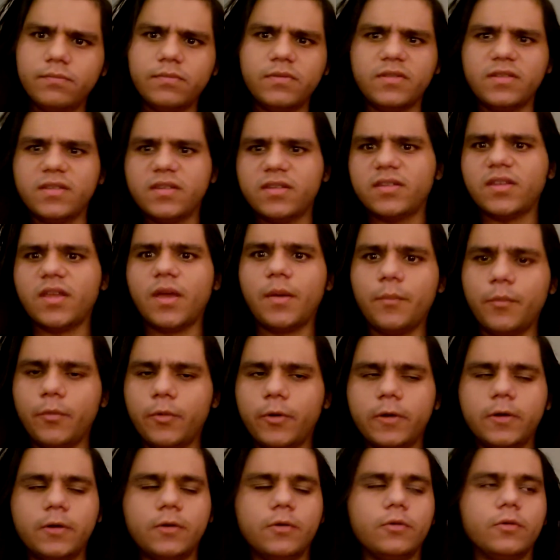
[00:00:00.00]

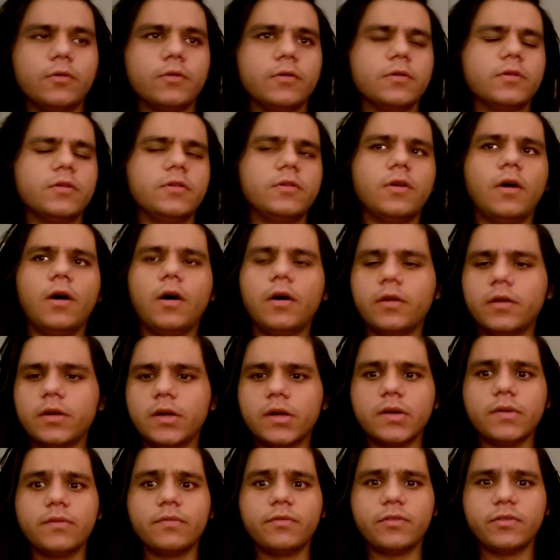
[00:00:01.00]
someone or
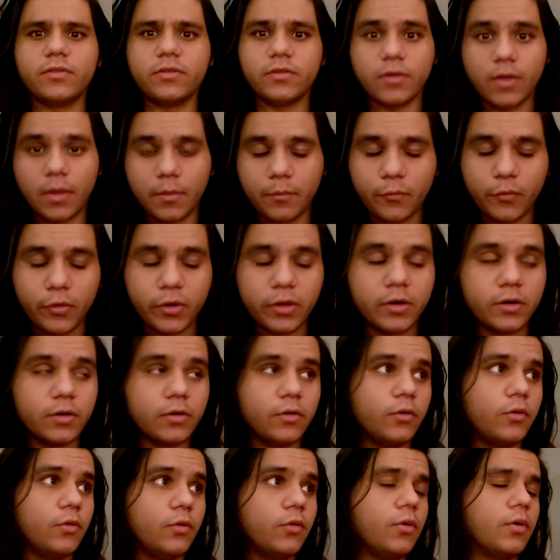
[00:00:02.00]
daughter of someone
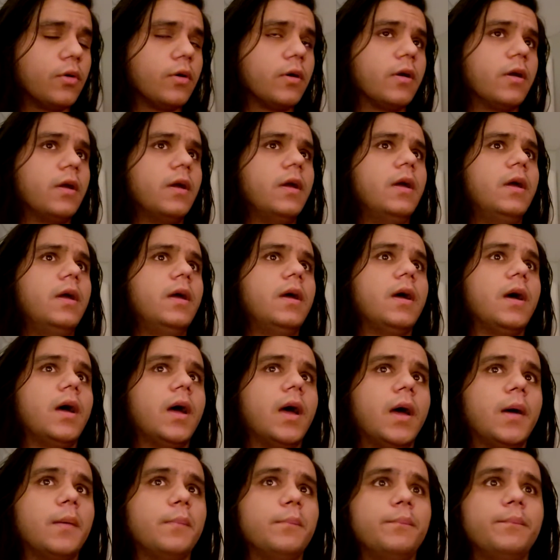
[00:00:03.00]
or,
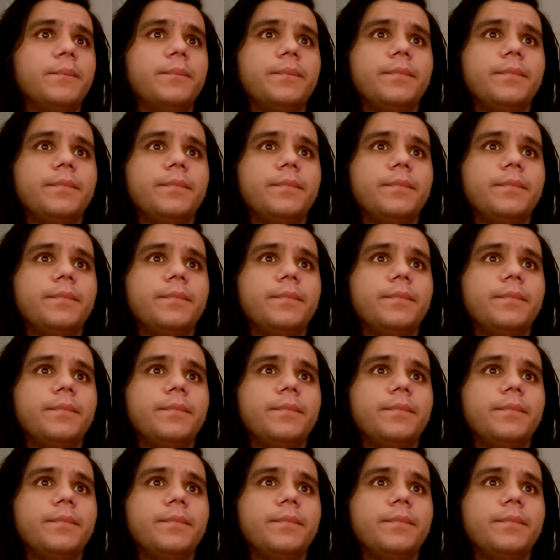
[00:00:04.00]
um,